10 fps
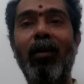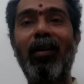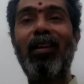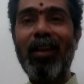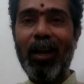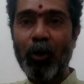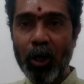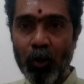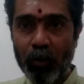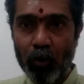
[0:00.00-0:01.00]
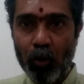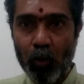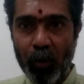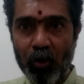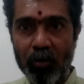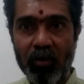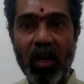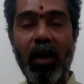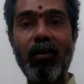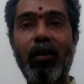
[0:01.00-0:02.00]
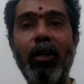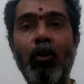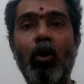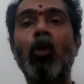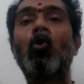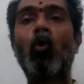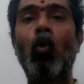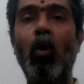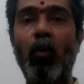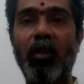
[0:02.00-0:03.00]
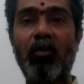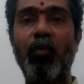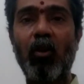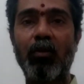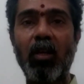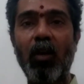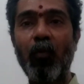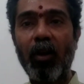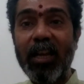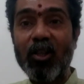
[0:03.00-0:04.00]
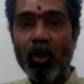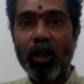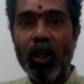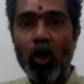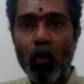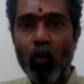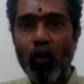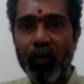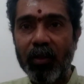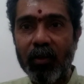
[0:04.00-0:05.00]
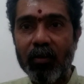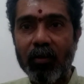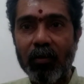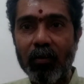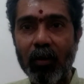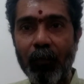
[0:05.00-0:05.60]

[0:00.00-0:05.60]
reacting to the situations and trying to control over this because we are insecure within us.